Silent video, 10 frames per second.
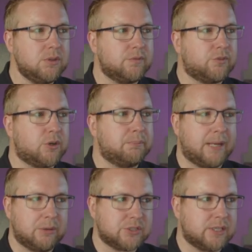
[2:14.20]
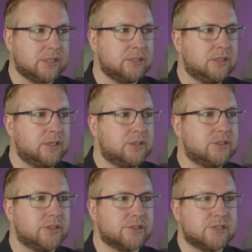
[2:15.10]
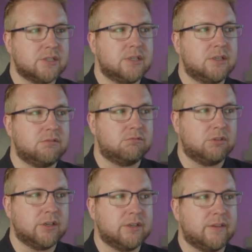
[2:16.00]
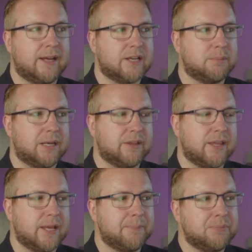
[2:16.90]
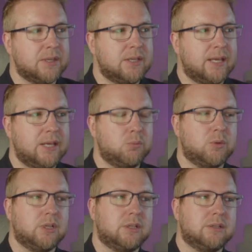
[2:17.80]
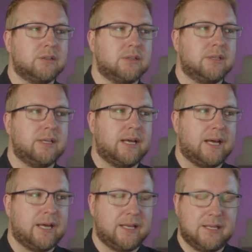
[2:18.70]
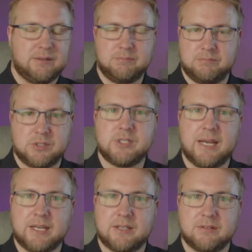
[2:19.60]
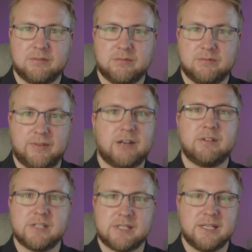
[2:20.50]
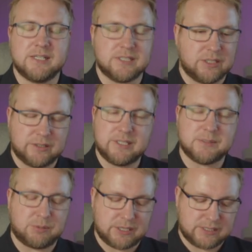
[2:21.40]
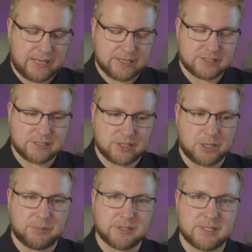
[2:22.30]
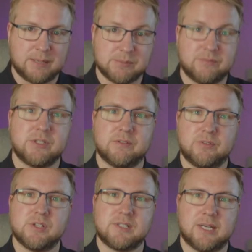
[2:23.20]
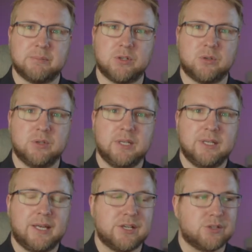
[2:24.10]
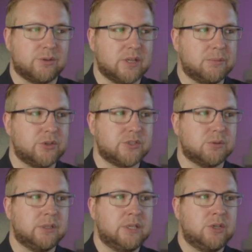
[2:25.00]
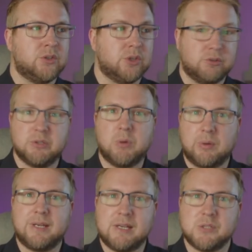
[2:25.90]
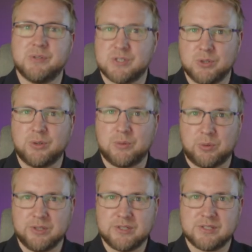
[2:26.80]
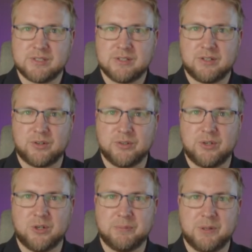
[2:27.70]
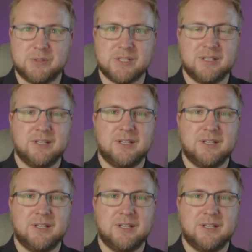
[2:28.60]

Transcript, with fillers: from PowerShell, just run that command there. It will check various things, and you'll need to press yes a couple of times if it's the first time you're installing the module. You do only need to install it once on your computer.